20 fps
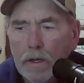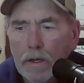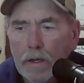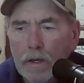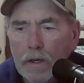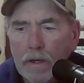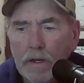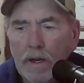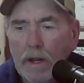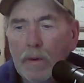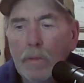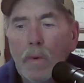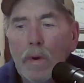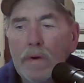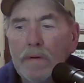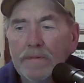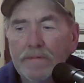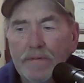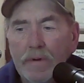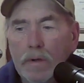And I
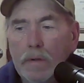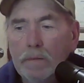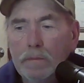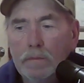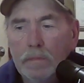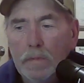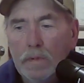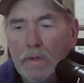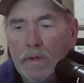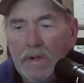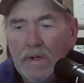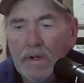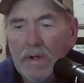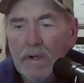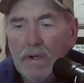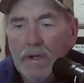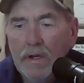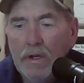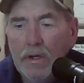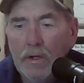went from,
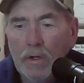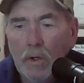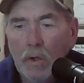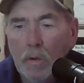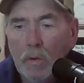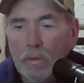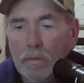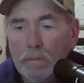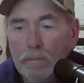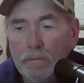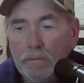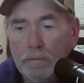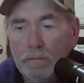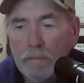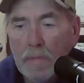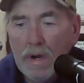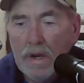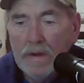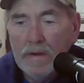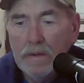you know,
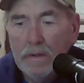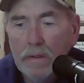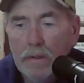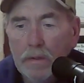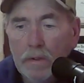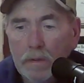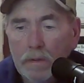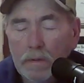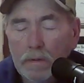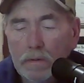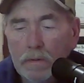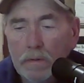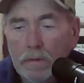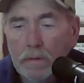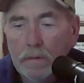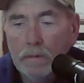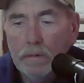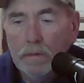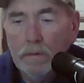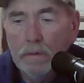my
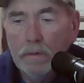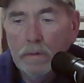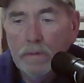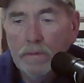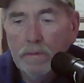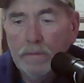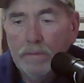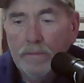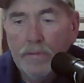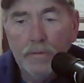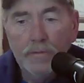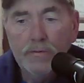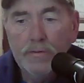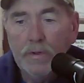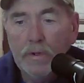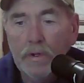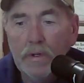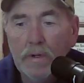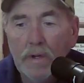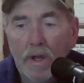future
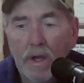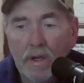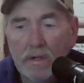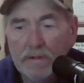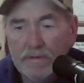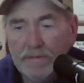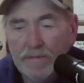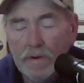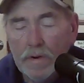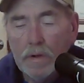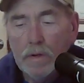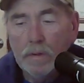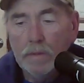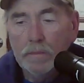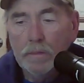in-laws farm